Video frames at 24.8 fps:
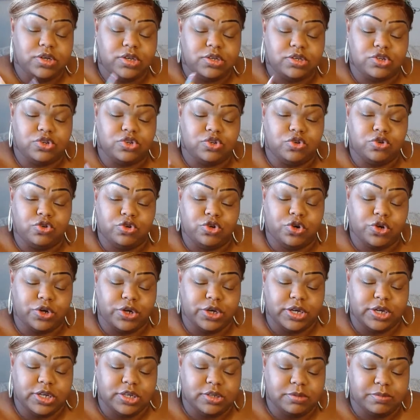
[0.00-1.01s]
Is you your
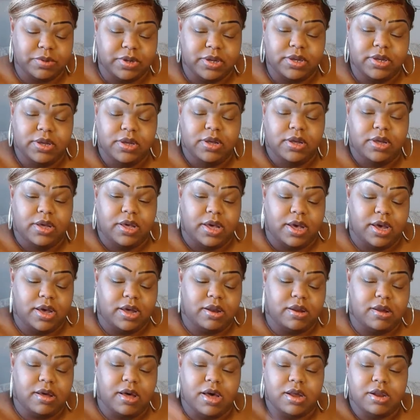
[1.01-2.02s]
husband
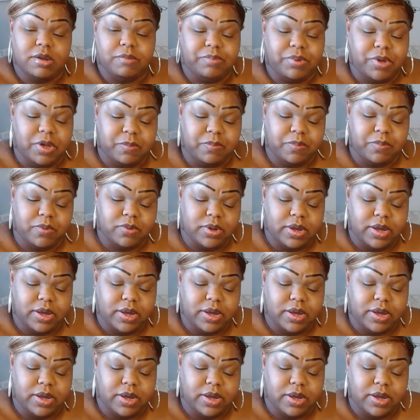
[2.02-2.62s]
and other people?